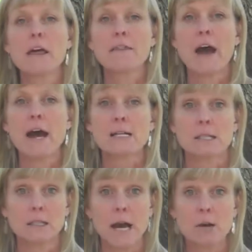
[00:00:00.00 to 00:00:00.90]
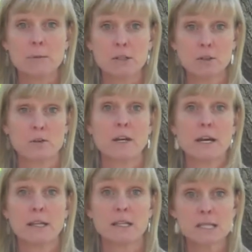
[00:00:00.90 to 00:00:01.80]
that has allowed me to
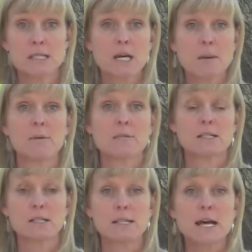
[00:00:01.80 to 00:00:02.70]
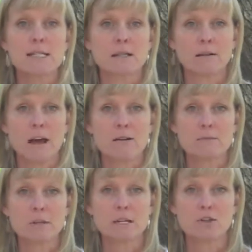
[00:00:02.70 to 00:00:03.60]
create this type of success that allows
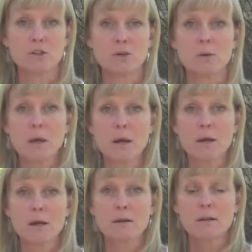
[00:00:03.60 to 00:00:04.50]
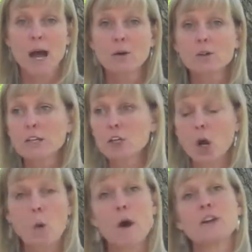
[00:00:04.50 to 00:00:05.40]
me to not only
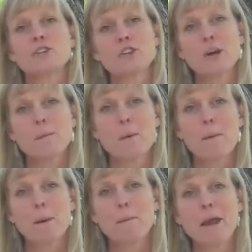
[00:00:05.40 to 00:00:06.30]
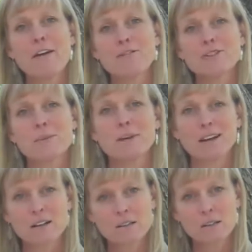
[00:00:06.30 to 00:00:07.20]
go on a trip, but pay for somebody
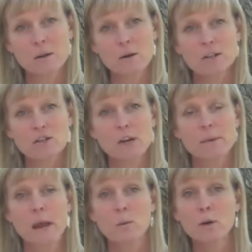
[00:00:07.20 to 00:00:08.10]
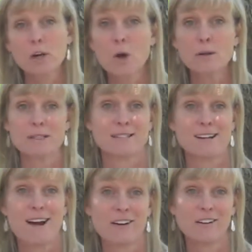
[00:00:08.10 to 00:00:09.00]
else to go on a trip, and we're going in
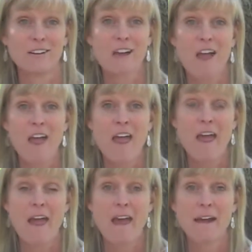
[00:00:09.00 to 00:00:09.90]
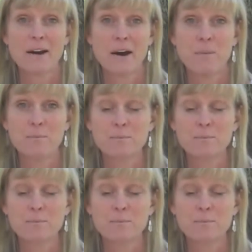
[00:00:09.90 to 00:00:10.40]
style. And um,